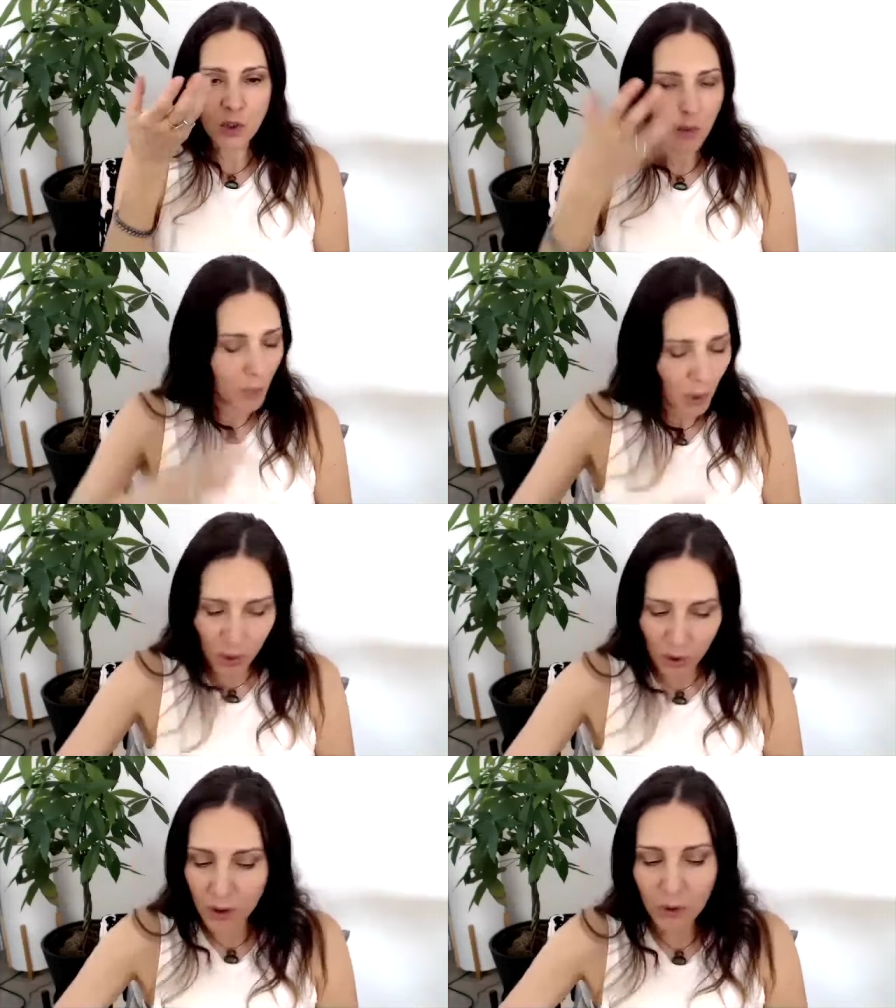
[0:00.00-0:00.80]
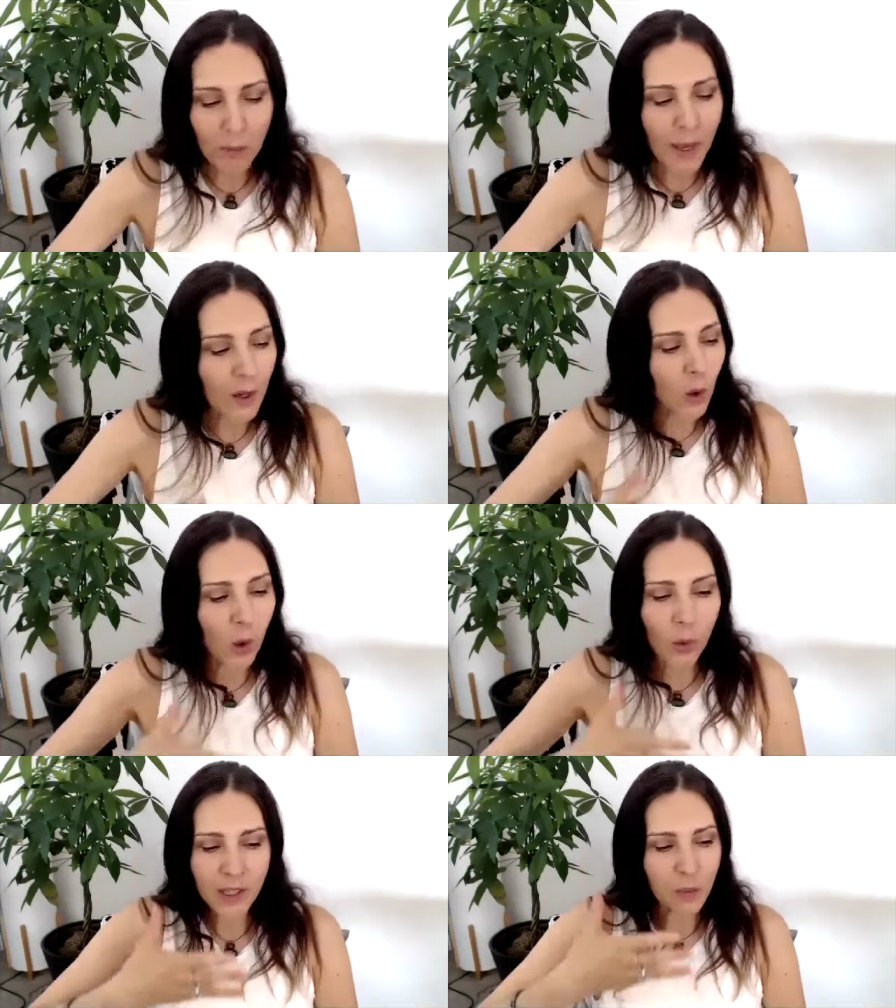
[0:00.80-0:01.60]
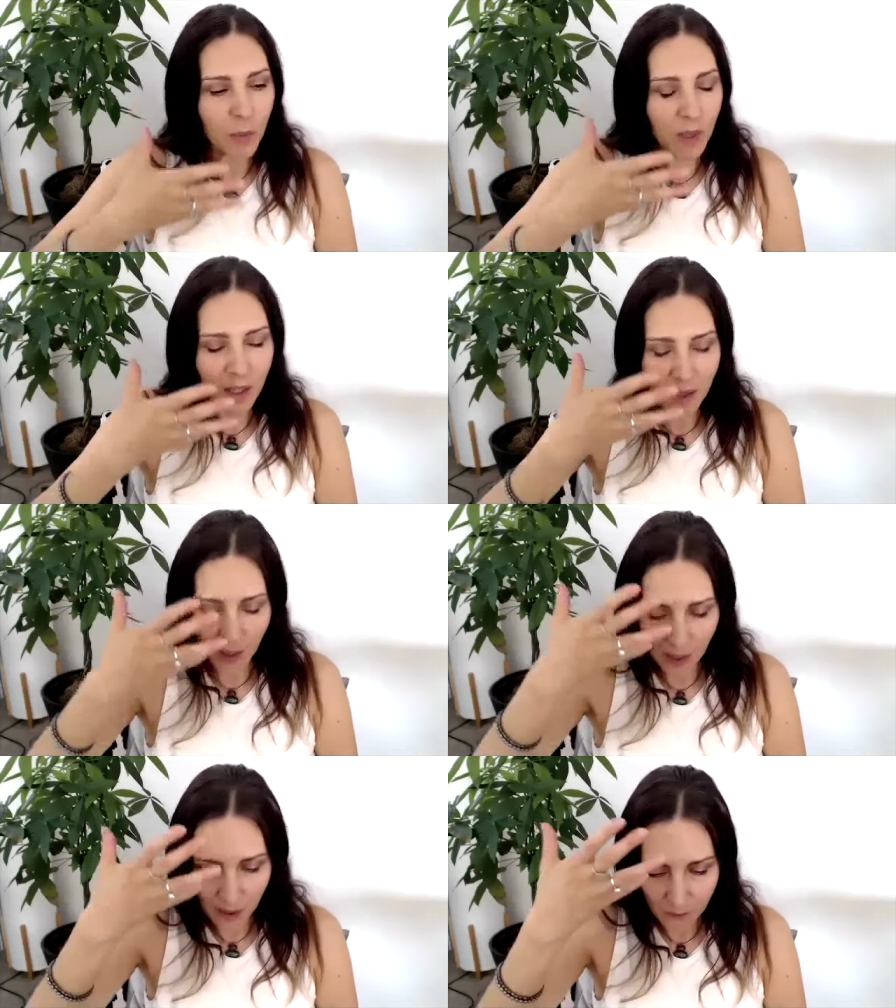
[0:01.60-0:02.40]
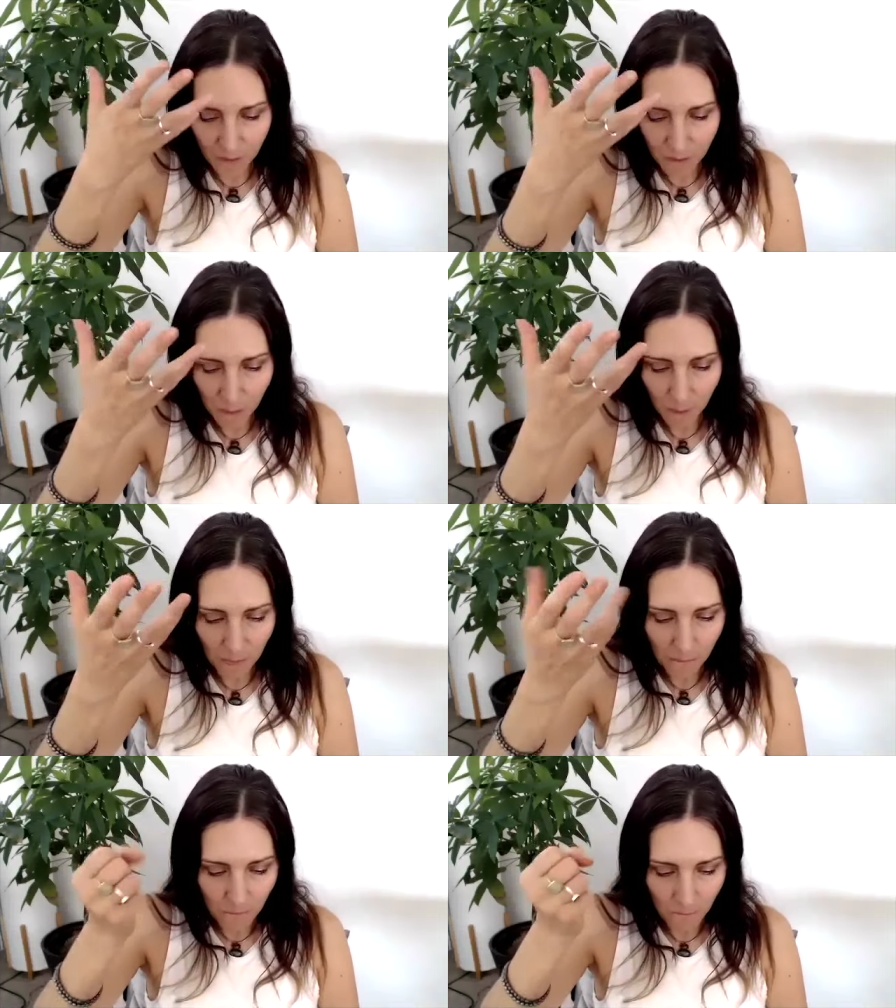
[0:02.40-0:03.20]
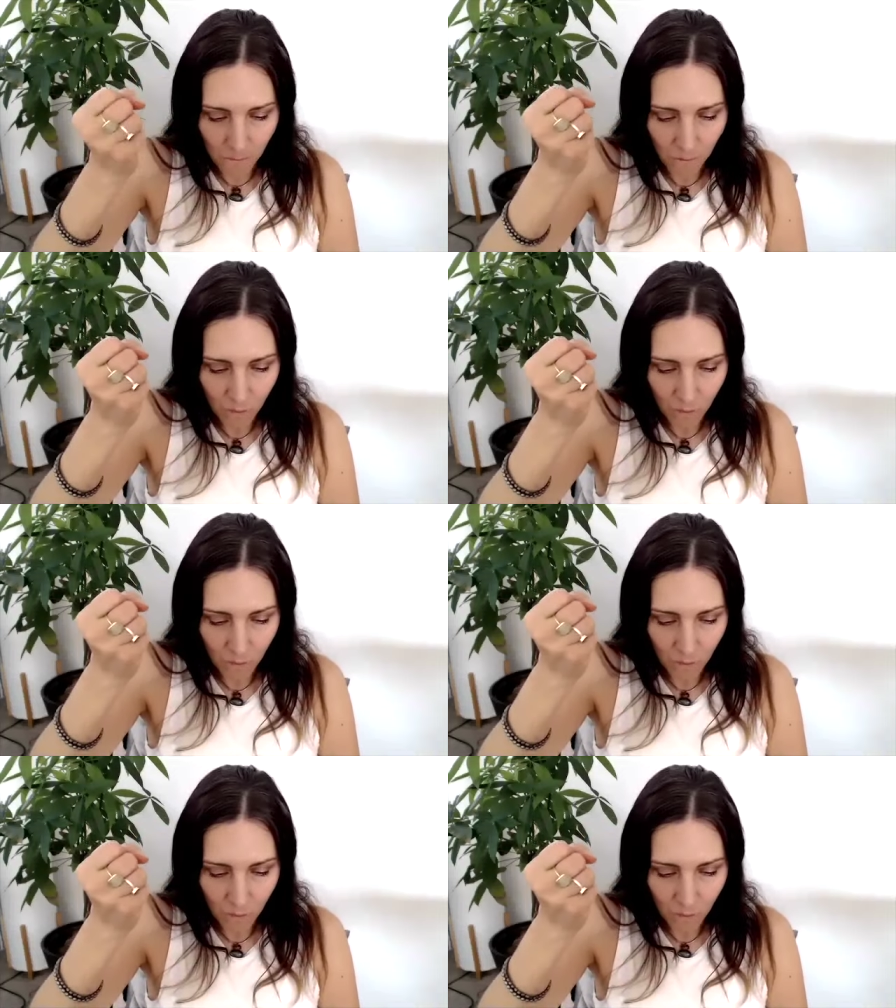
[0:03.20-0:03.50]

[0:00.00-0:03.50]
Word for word: The pull may always be there. Hmm?